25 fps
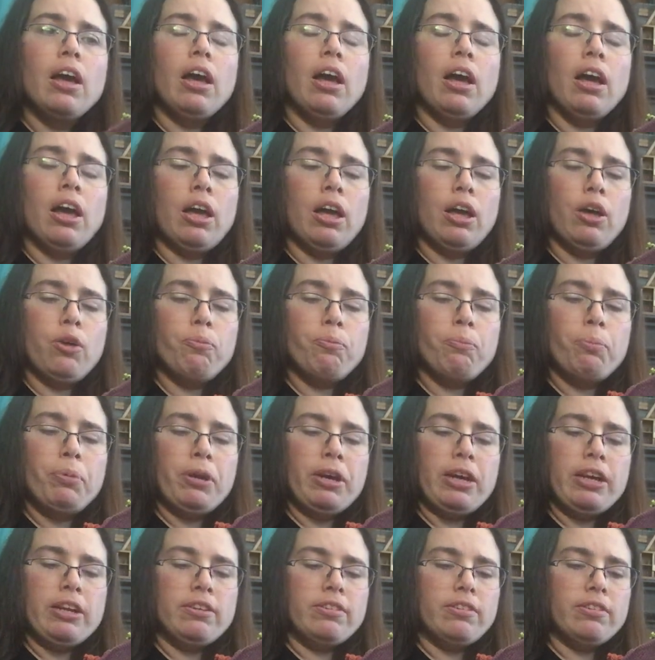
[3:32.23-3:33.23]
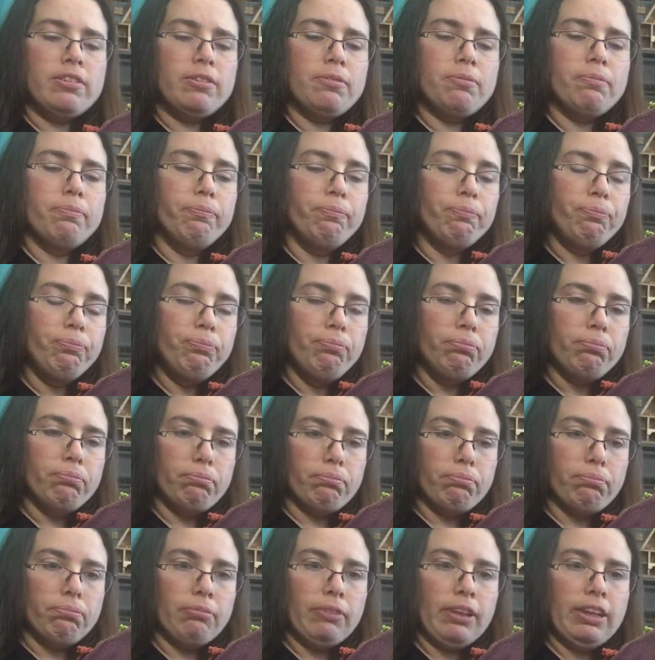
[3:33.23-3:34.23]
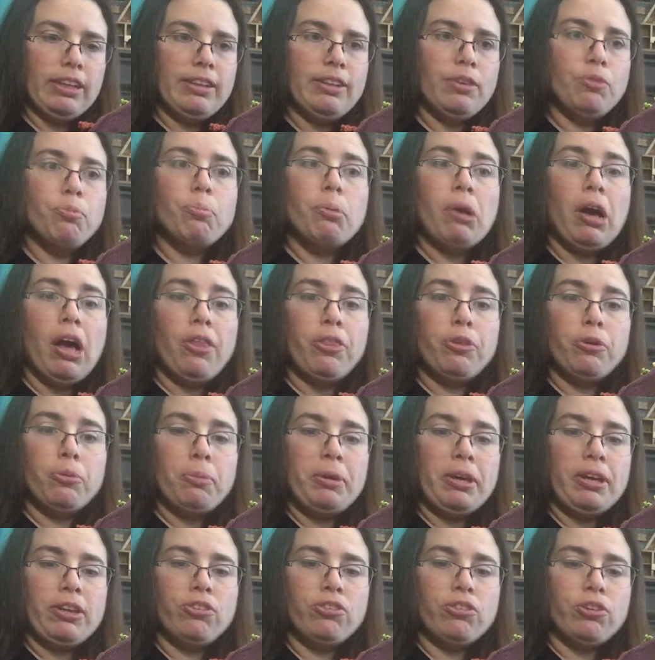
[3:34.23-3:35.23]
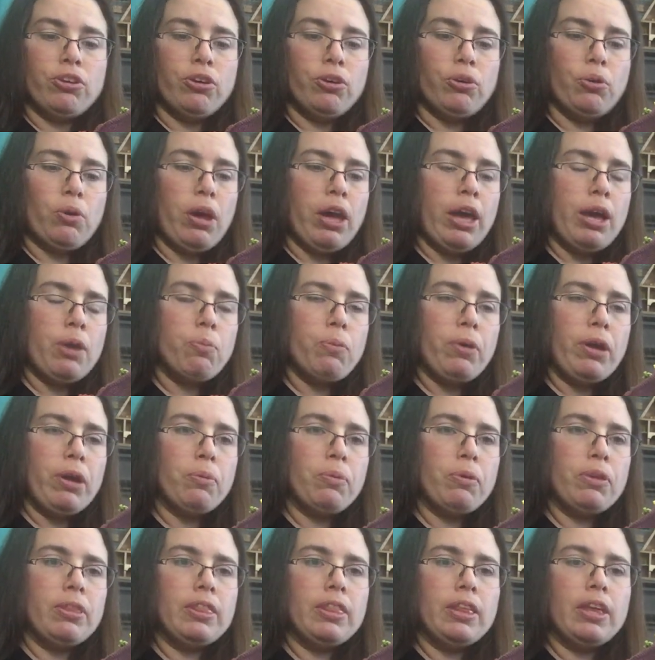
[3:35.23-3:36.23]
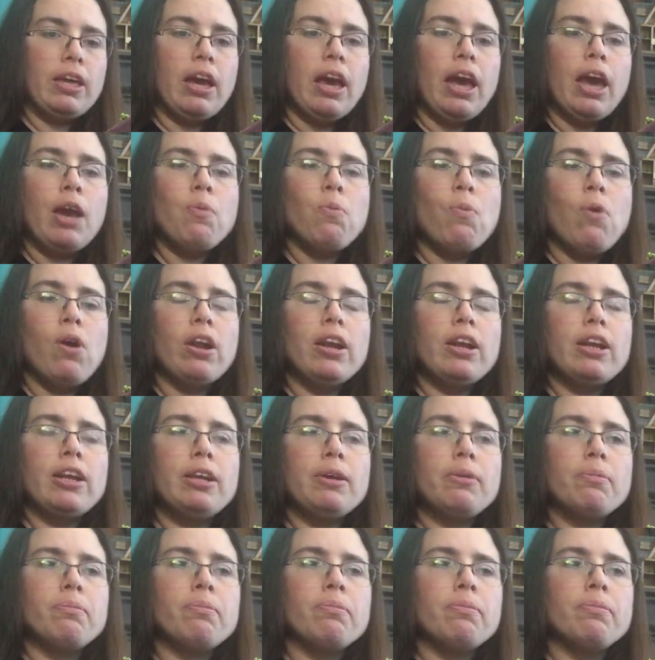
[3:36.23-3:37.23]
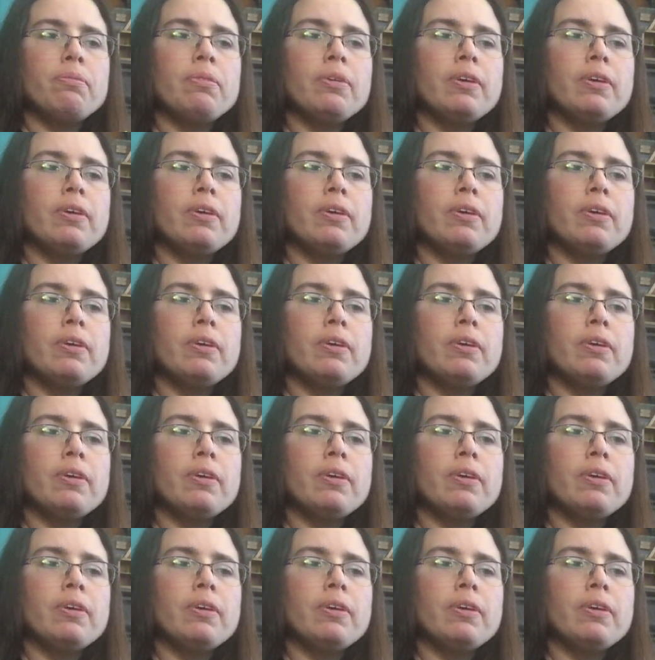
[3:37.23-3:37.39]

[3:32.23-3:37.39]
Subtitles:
But it didn't bother me, so I went with it. I wanted him